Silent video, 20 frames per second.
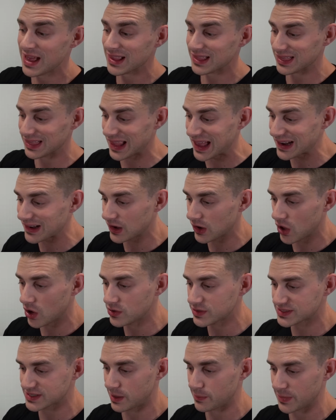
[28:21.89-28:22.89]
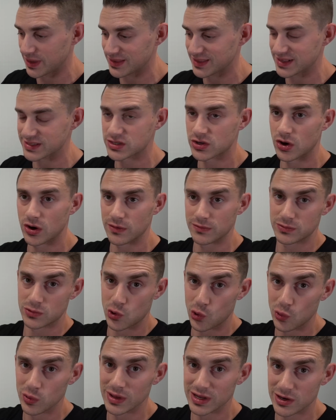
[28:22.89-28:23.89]
let alone something that's got
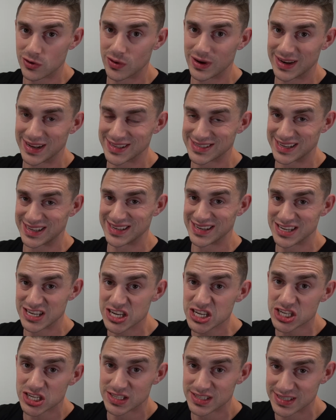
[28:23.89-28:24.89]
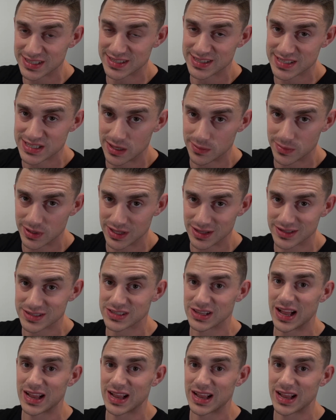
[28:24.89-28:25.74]
cool ingredients in addition to the stimulants,